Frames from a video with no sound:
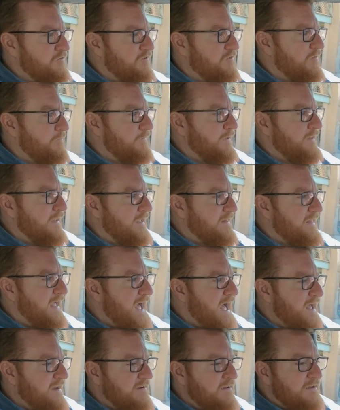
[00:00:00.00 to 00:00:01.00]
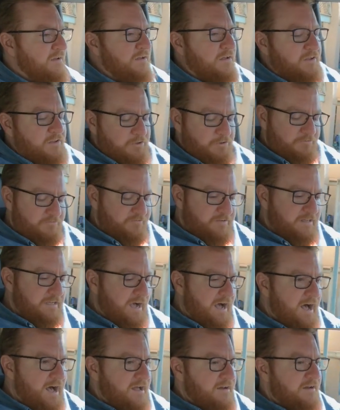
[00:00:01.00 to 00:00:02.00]
or something like that, you've
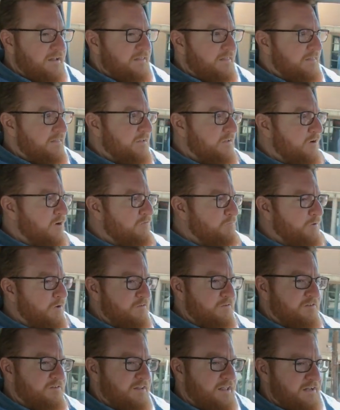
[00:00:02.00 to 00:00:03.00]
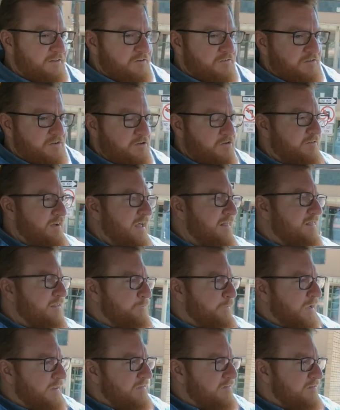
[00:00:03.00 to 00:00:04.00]
got the GOAT mode selectors and you've got the
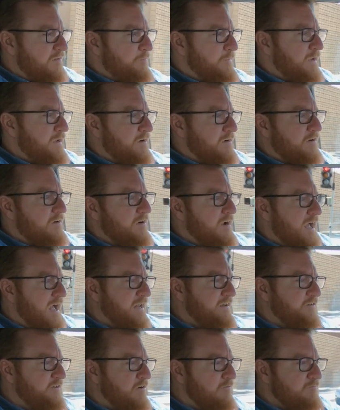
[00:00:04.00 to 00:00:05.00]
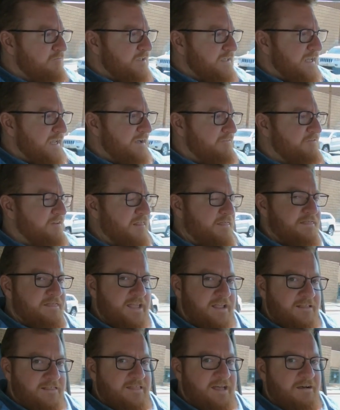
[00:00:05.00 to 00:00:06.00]
buttons up here, and you don't really have to
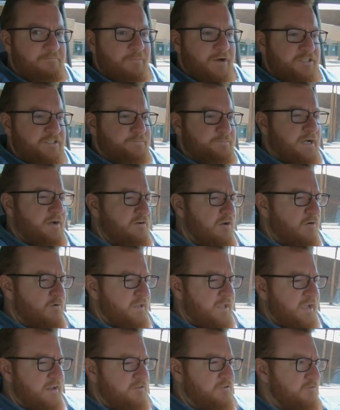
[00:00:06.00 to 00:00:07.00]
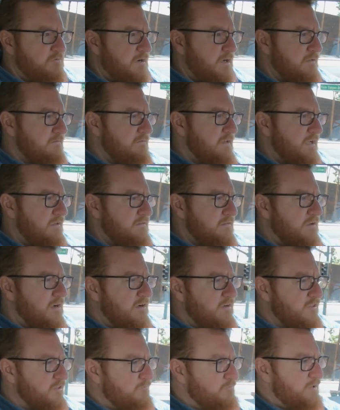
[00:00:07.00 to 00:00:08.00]
think that much about, okay, do I
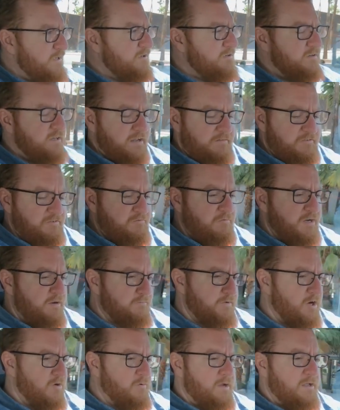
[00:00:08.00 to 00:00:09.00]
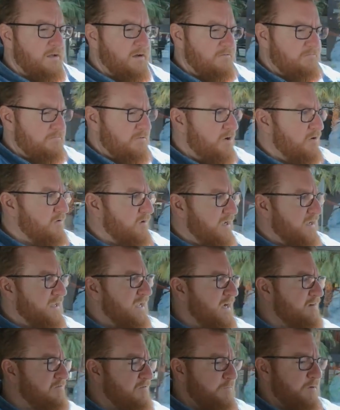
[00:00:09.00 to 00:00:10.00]
lock the rear diffs when I'm going off-road? I
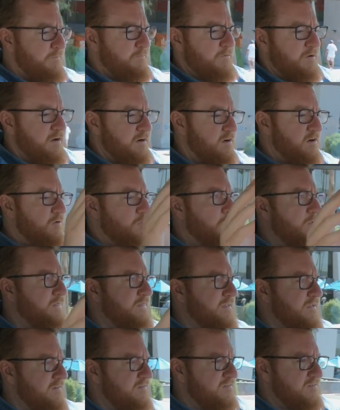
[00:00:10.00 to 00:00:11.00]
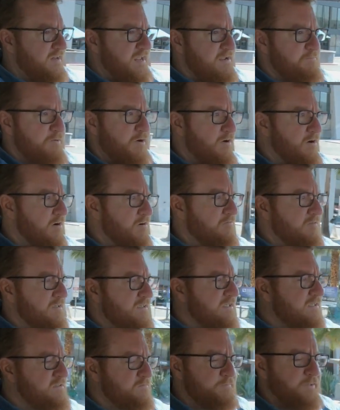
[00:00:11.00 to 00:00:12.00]
can't remember. I don't know what the stay bar
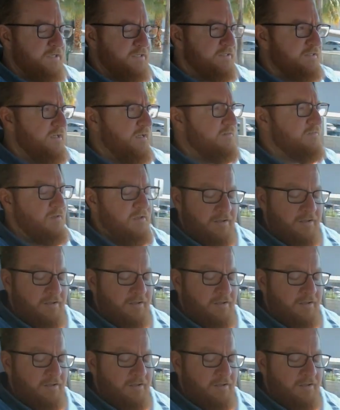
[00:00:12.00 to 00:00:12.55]
release button does.